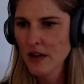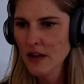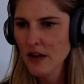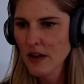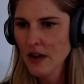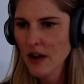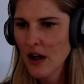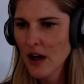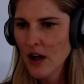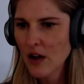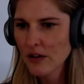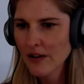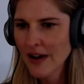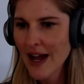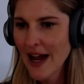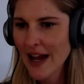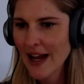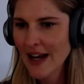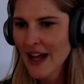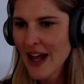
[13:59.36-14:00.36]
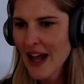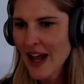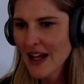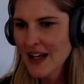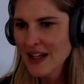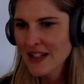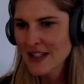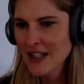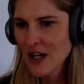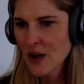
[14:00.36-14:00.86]
All right.
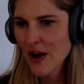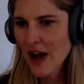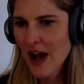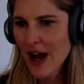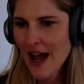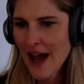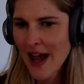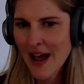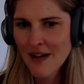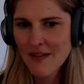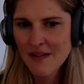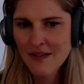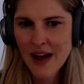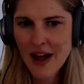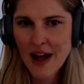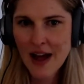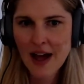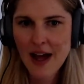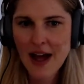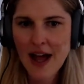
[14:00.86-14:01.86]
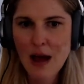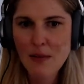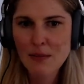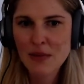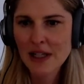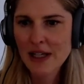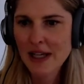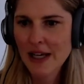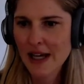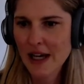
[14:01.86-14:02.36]
So I have
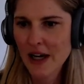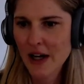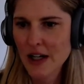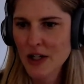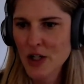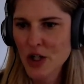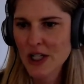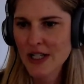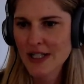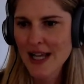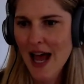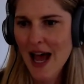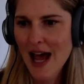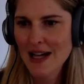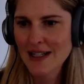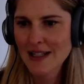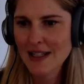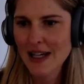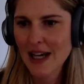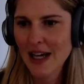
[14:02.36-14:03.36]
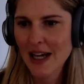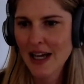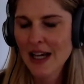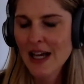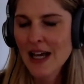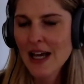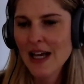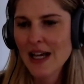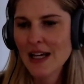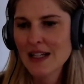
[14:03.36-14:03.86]
Emily here, and she's asking,
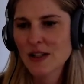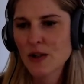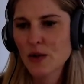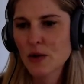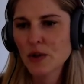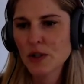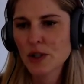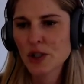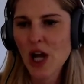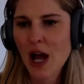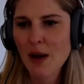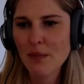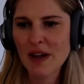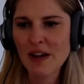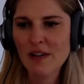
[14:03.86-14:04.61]
is Google Shopping